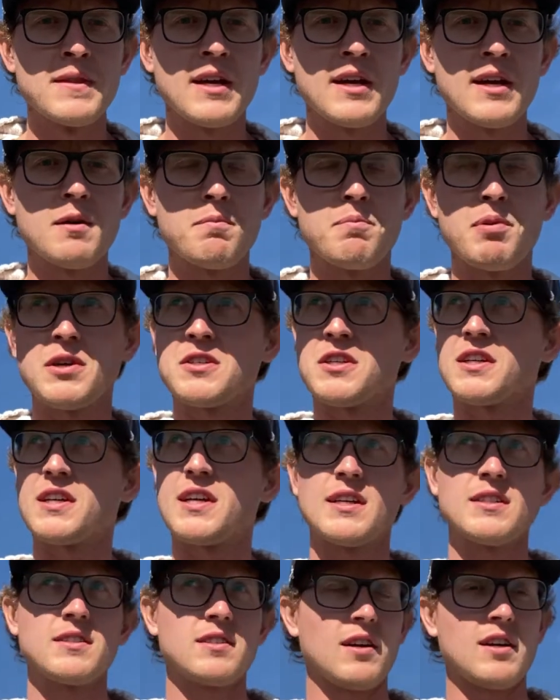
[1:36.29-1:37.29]
and a bunch of
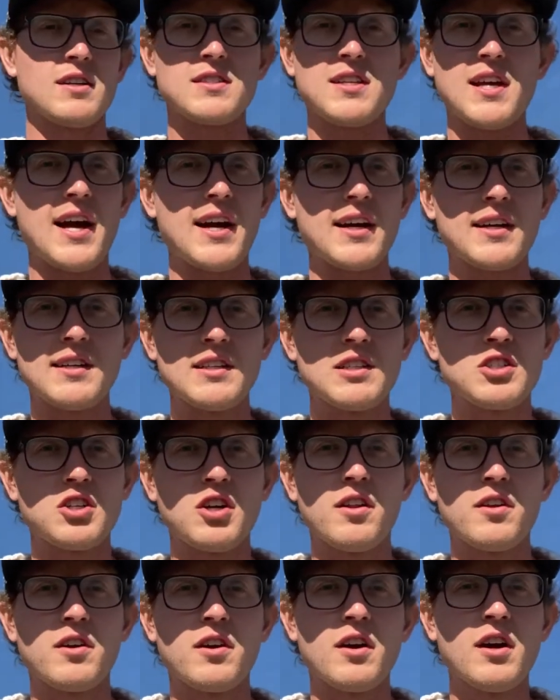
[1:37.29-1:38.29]
kids are attacking each
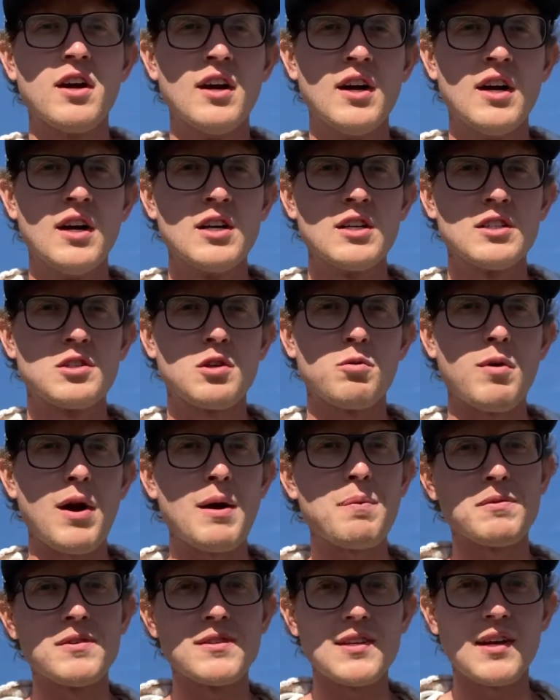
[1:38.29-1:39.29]
other to
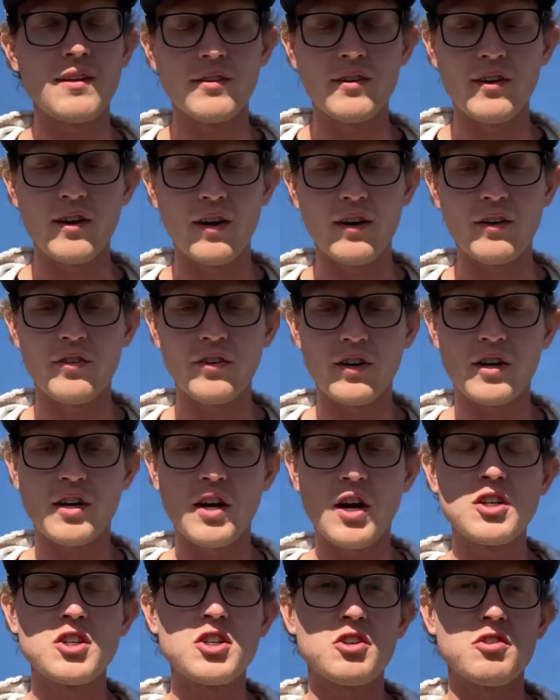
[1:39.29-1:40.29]
represent their
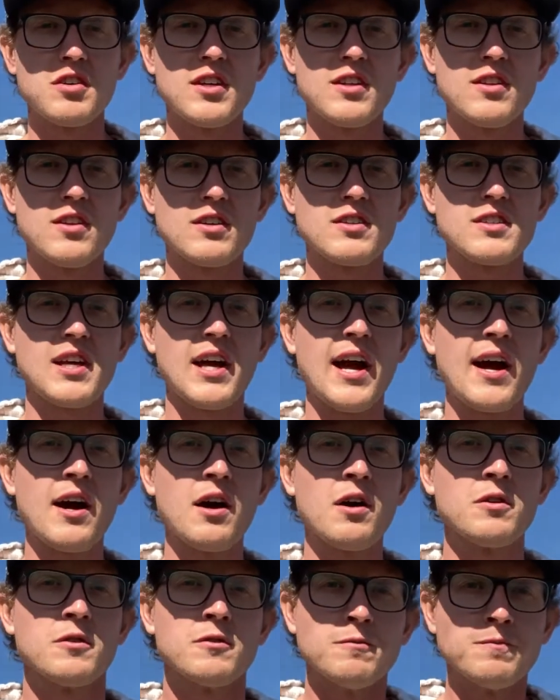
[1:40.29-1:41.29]
country, their
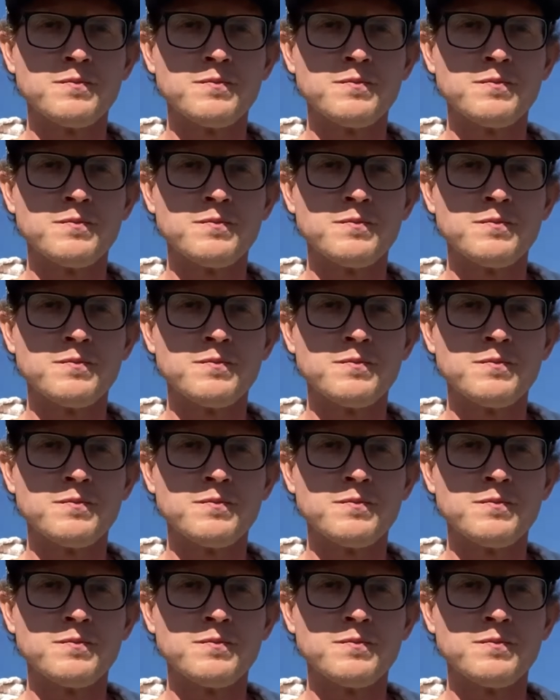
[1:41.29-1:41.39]
town.